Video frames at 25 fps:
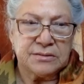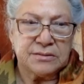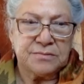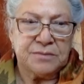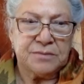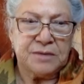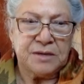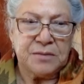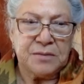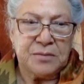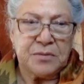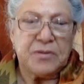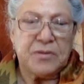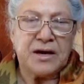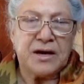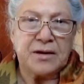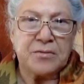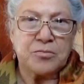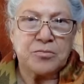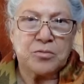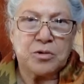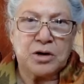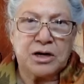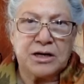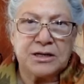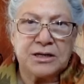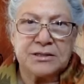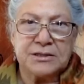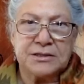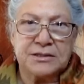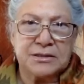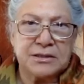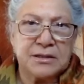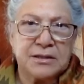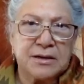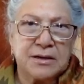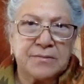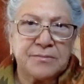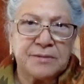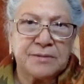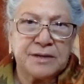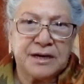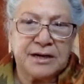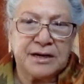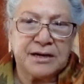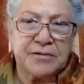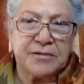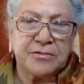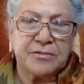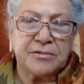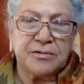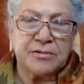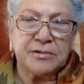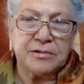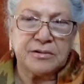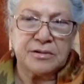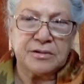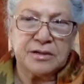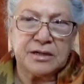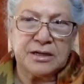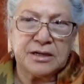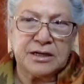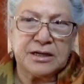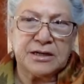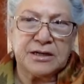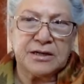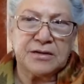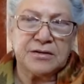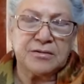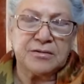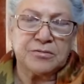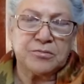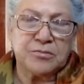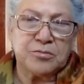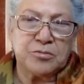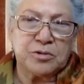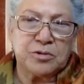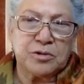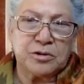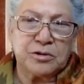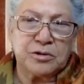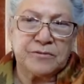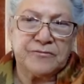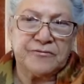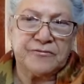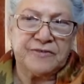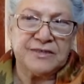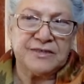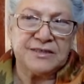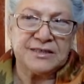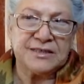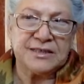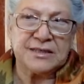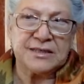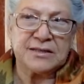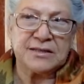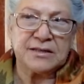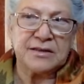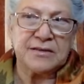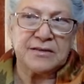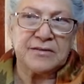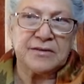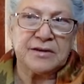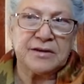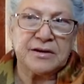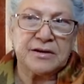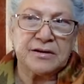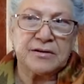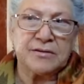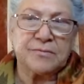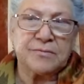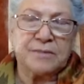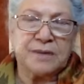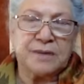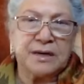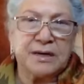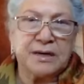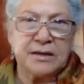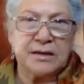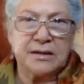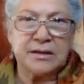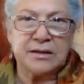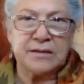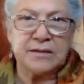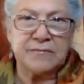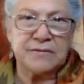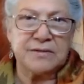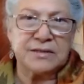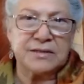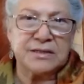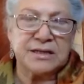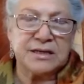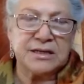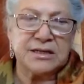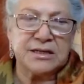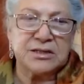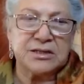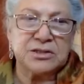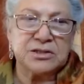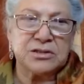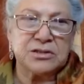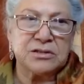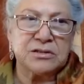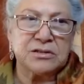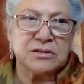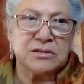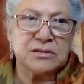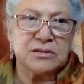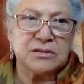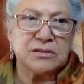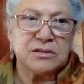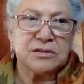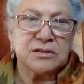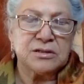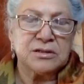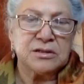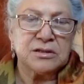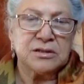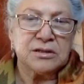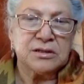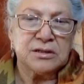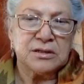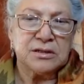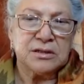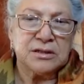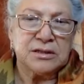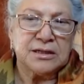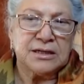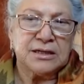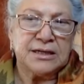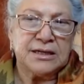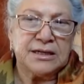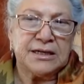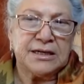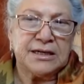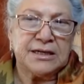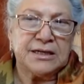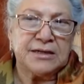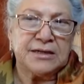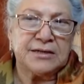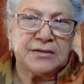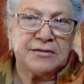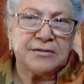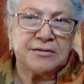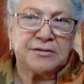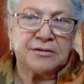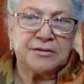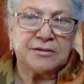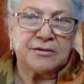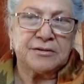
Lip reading: people that wanted to come down were physically there by invitation. And